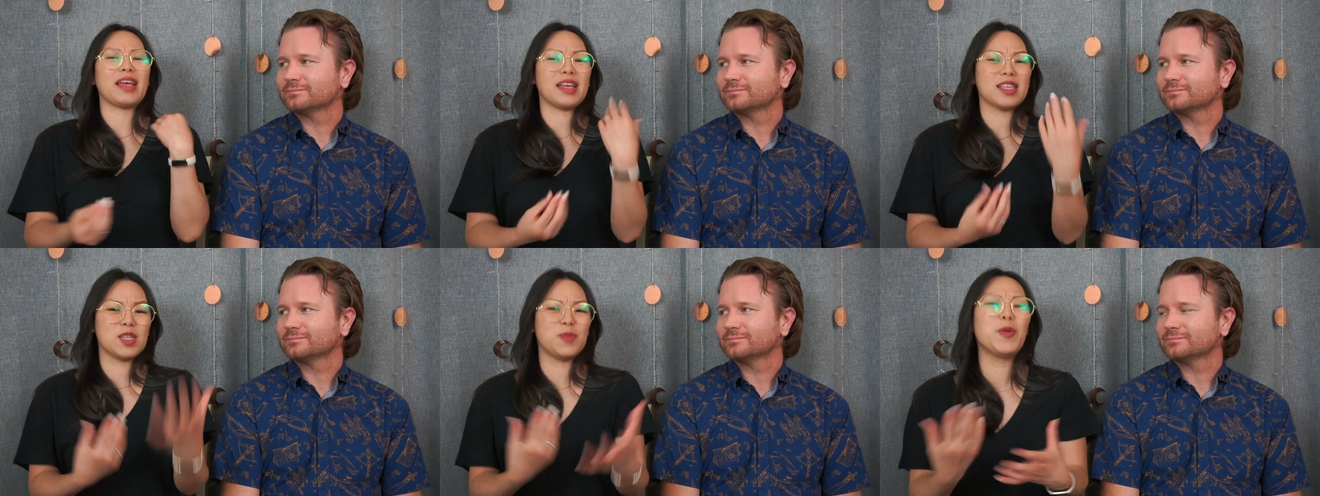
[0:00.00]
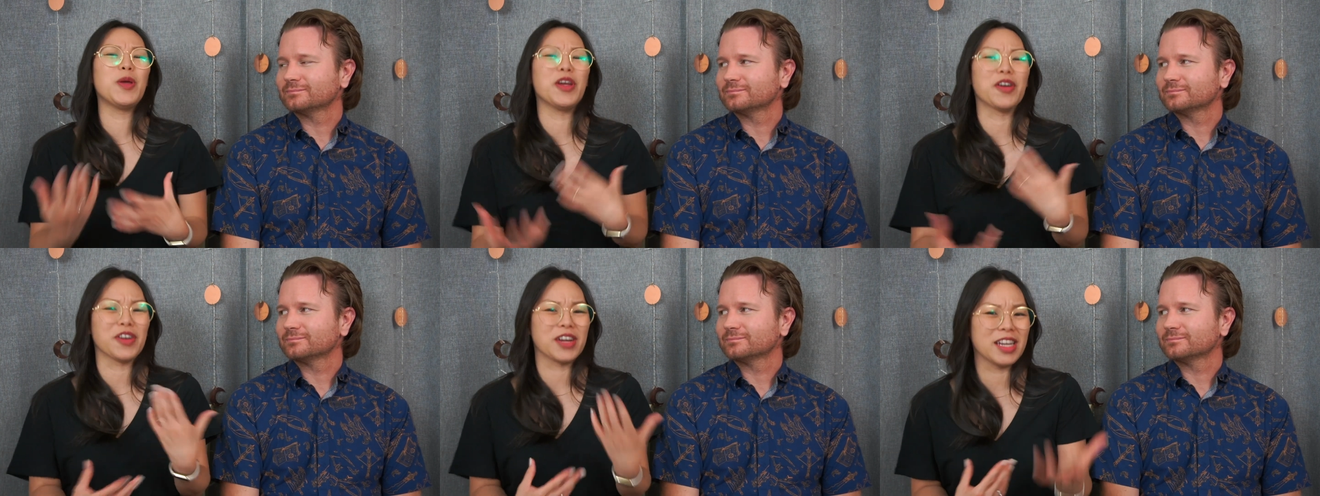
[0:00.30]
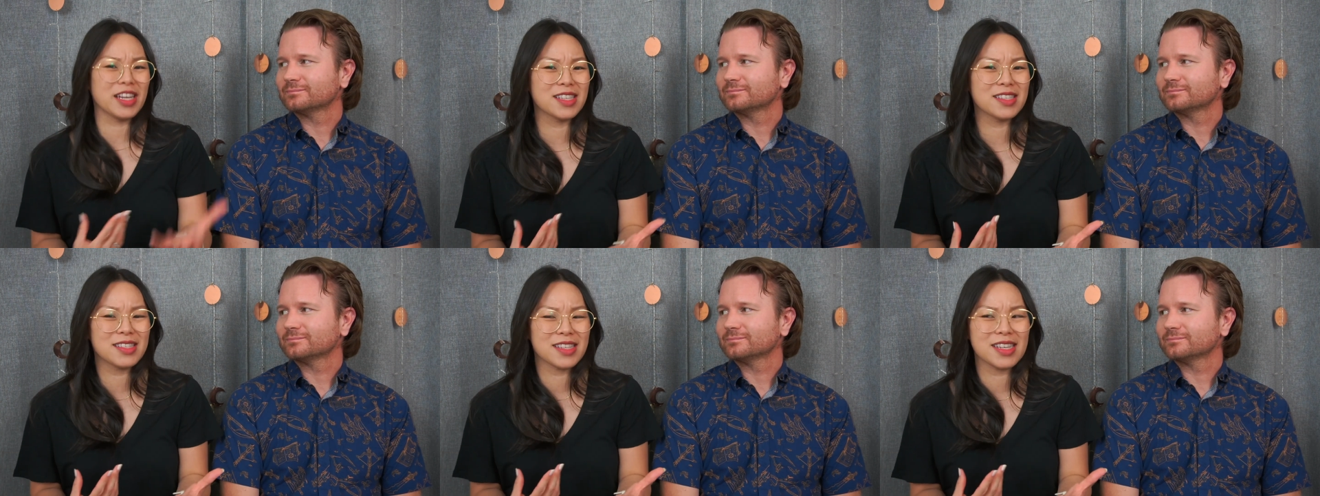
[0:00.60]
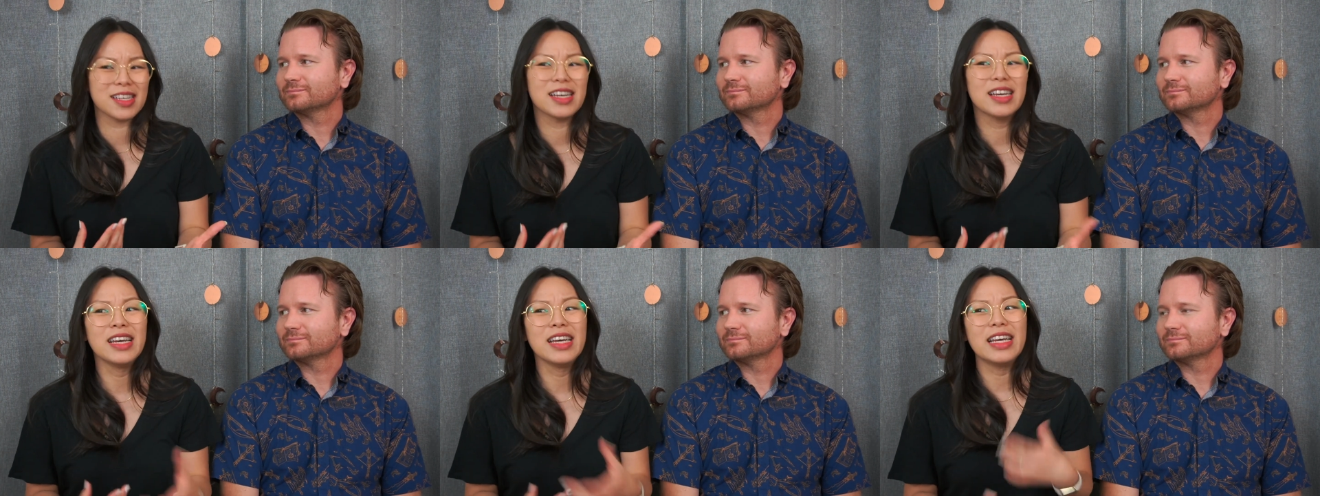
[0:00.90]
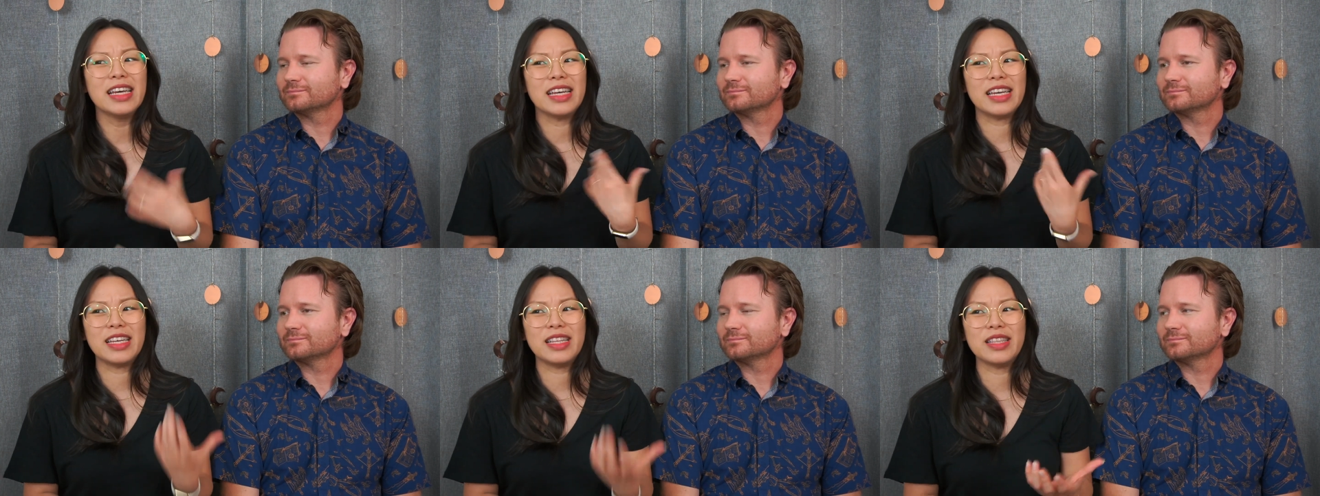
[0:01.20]
Speaker 1: experience it
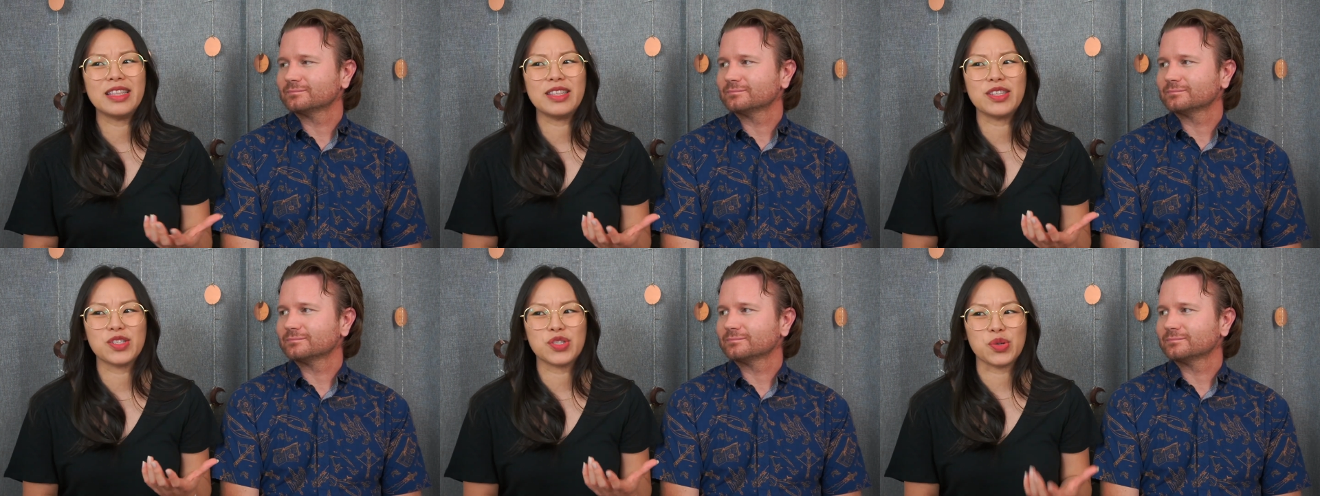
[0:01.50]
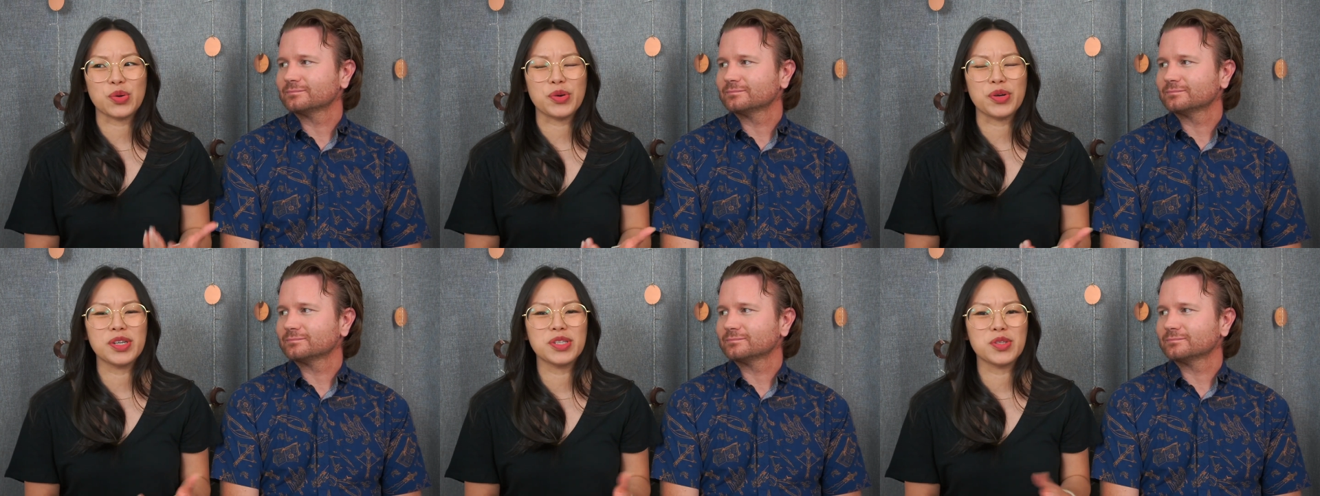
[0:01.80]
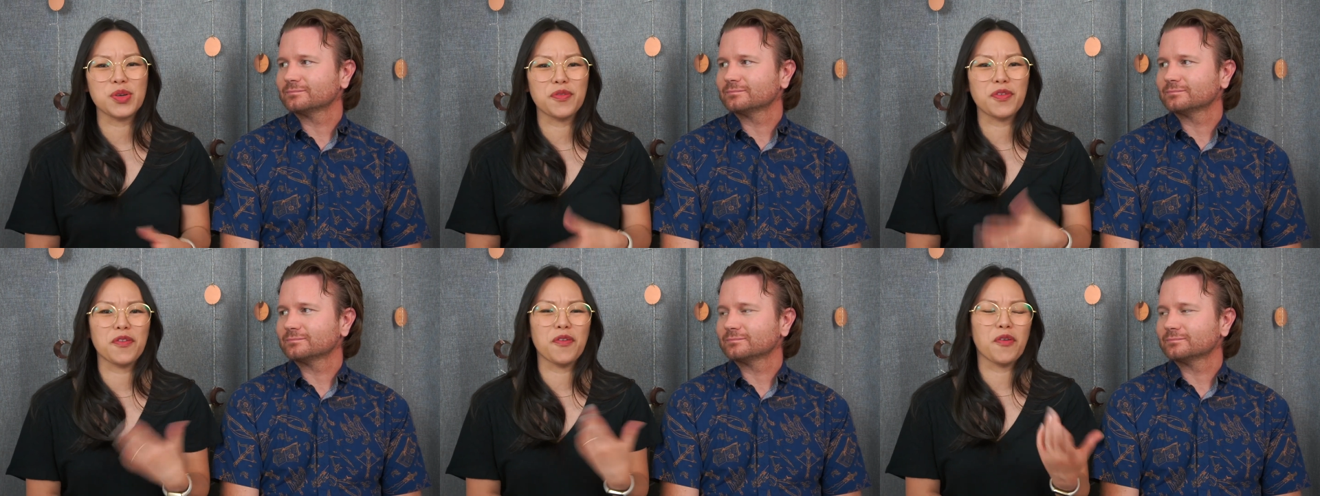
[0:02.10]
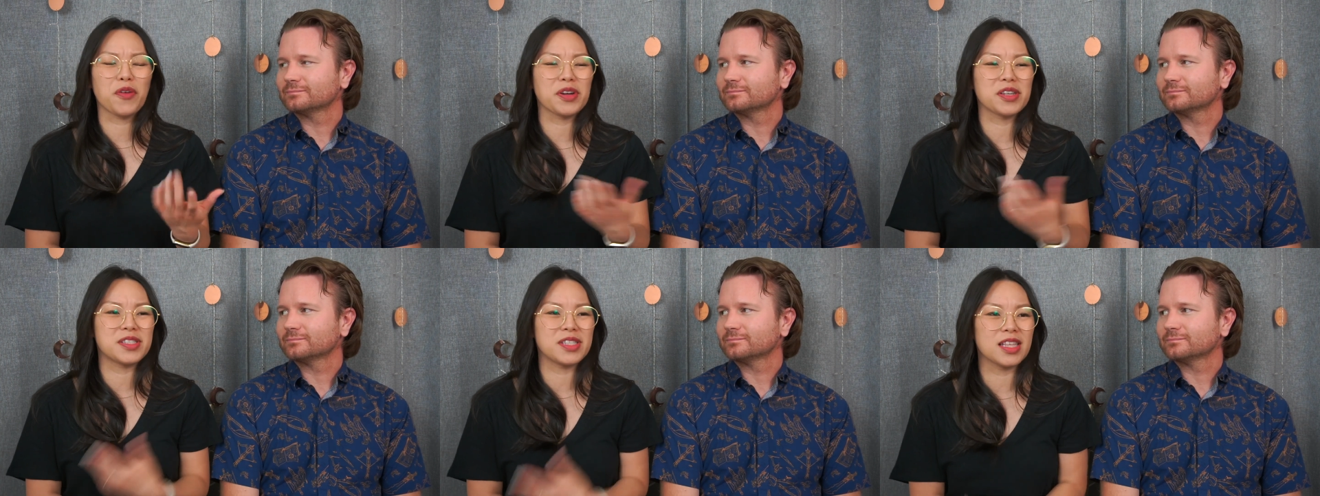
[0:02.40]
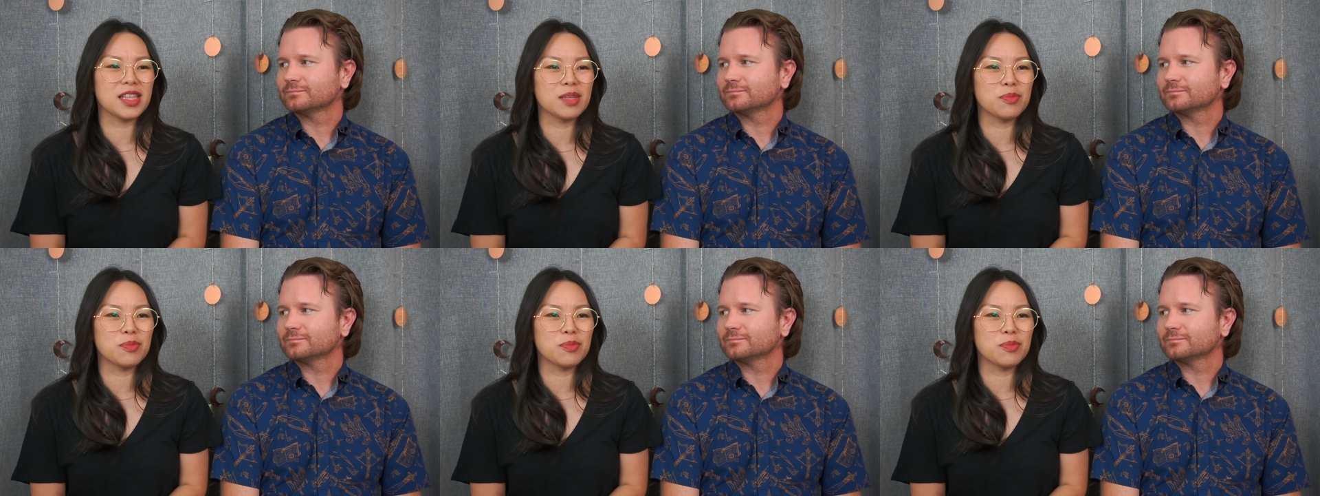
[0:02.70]
in the story. So if you've already seen